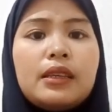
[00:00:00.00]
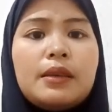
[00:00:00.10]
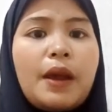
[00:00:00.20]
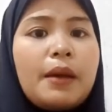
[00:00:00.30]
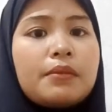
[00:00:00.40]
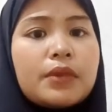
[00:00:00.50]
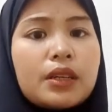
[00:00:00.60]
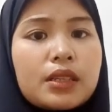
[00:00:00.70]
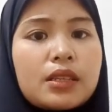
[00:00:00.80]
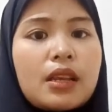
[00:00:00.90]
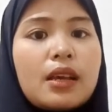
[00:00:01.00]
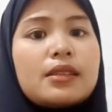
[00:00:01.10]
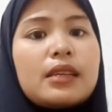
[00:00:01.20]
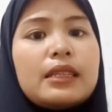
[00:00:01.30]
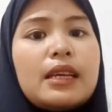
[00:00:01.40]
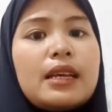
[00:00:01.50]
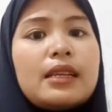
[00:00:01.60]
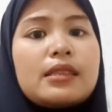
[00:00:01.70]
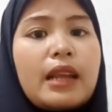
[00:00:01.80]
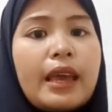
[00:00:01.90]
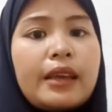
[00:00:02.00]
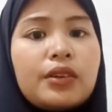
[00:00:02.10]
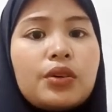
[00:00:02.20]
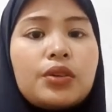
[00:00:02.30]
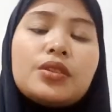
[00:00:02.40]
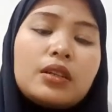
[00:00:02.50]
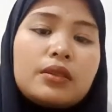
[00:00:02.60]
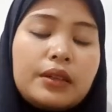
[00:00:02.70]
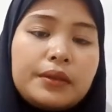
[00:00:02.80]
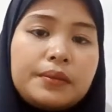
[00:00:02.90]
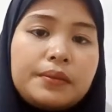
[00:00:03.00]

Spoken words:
members, such as slang or jargon.